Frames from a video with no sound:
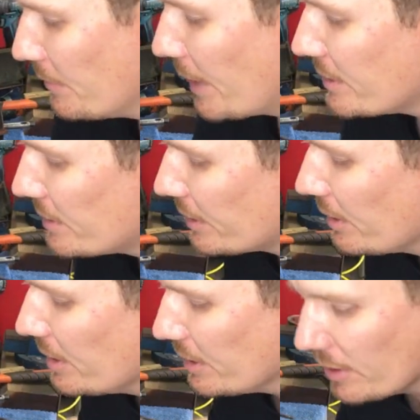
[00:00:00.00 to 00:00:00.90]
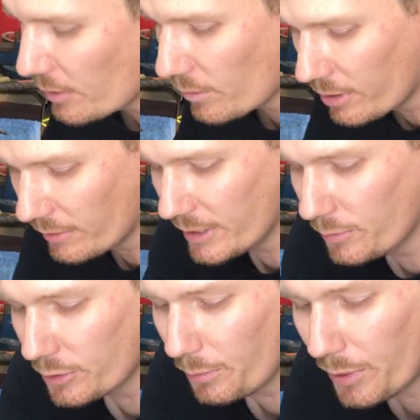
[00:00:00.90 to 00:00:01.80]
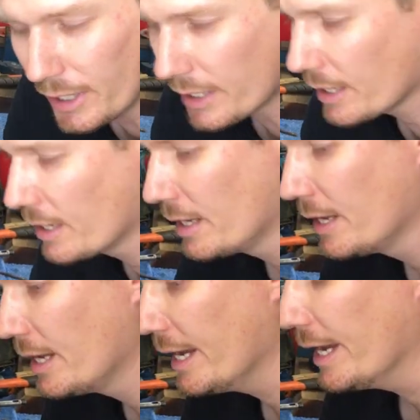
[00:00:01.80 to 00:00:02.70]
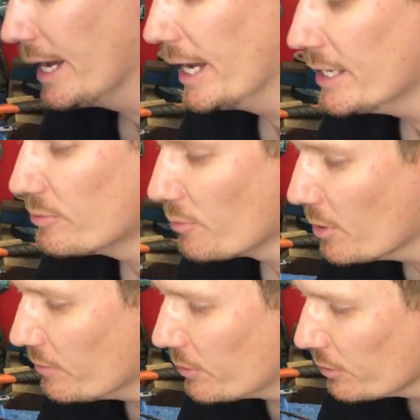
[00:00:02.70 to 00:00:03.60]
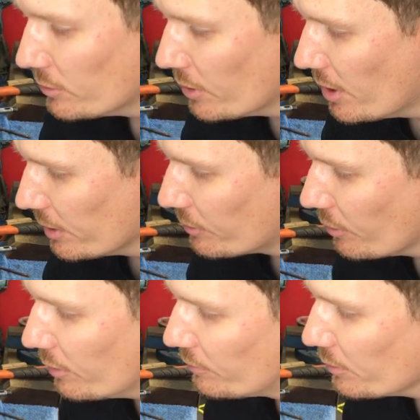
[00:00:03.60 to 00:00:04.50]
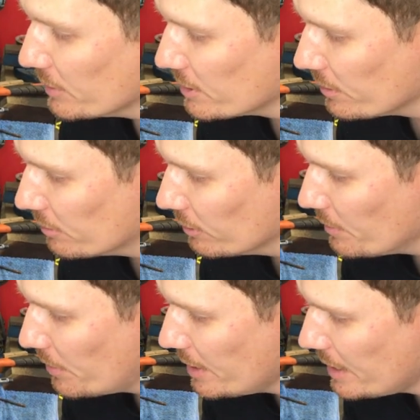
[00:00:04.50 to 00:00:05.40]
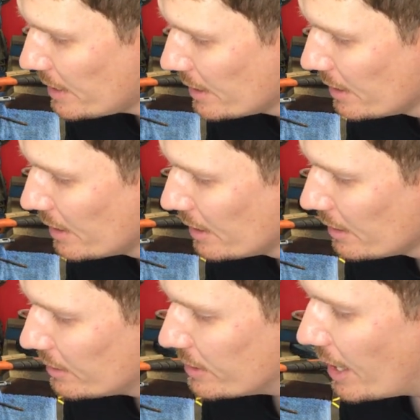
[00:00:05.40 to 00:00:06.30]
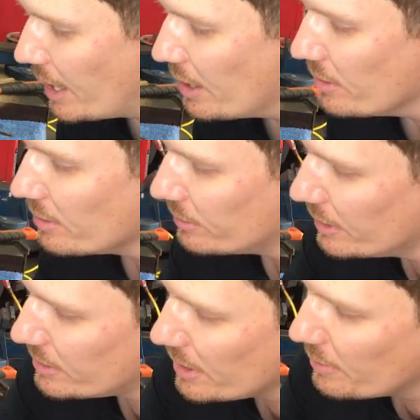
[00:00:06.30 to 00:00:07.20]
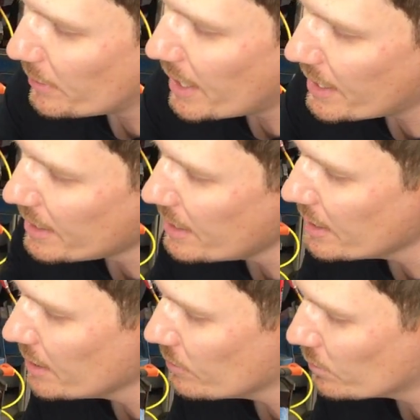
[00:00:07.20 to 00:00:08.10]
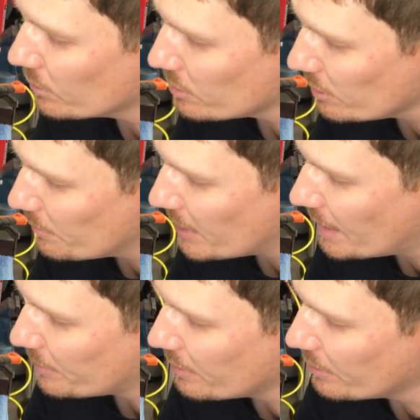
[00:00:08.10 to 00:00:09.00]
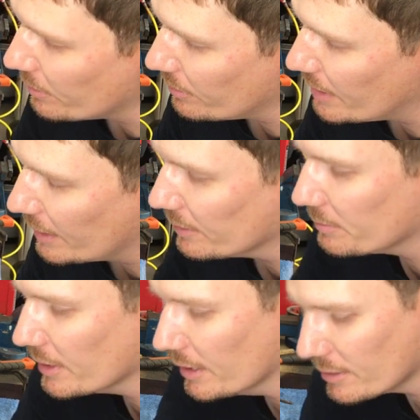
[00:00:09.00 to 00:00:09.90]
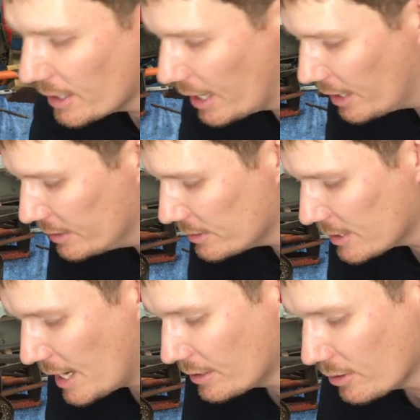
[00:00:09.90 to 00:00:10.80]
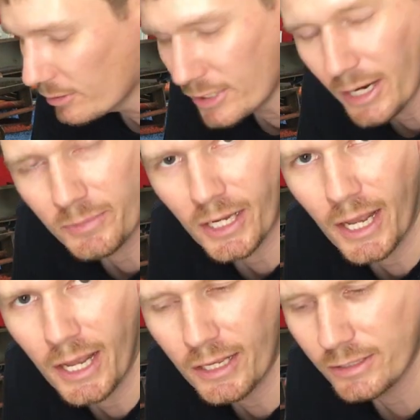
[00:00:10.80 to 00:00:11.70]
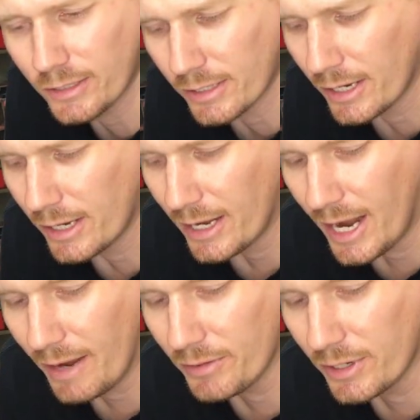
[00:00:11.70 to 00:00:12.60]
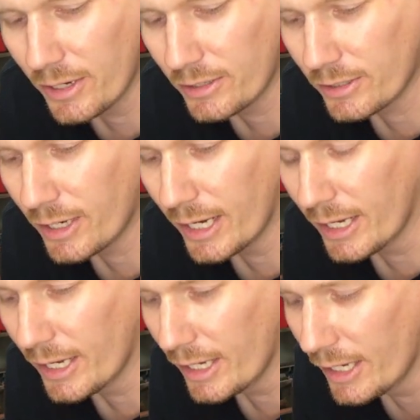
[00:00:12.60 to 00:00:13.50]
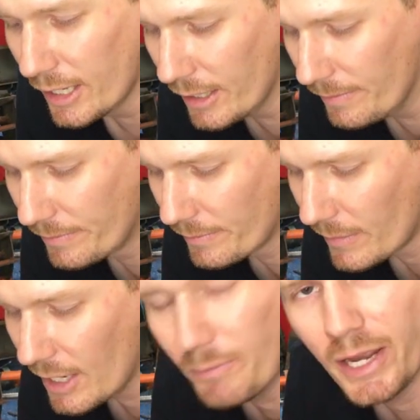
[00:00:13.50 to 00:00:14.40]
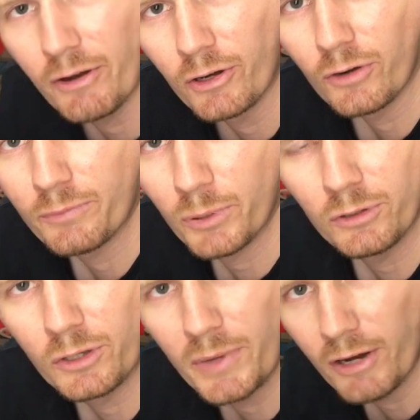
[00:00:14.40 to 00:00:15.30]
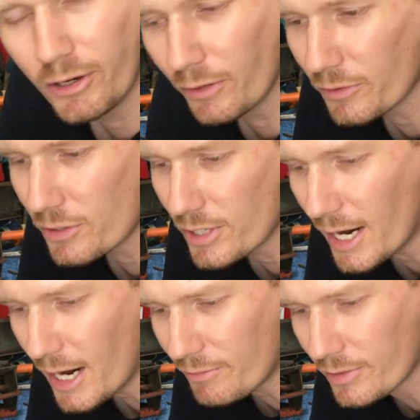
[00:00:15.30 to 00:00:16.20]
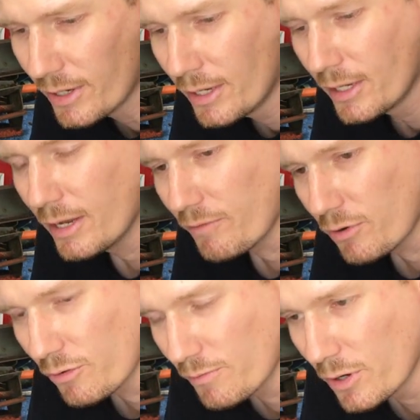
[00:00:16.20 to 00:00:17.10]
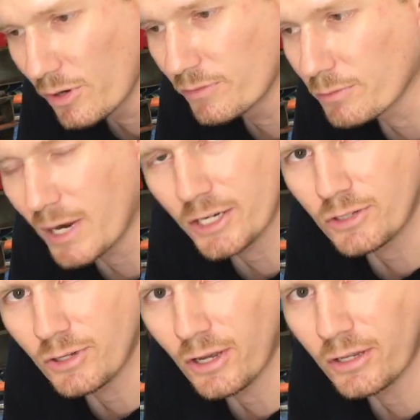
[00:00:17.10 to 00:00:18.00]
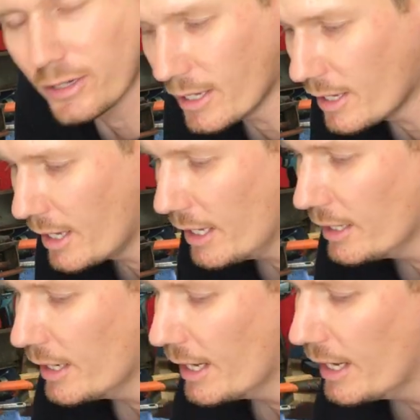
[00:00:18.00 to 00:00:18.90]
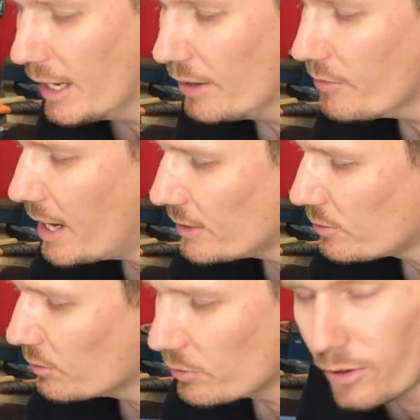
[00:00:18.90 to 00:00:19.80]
Basically what I did with the pick is removed all the dirt and grime from this little lip here. So this inner part here will slip up that lip there. So it's the same concept as having it pulling the bearing off the shaft. If you remove as much dirt and rust or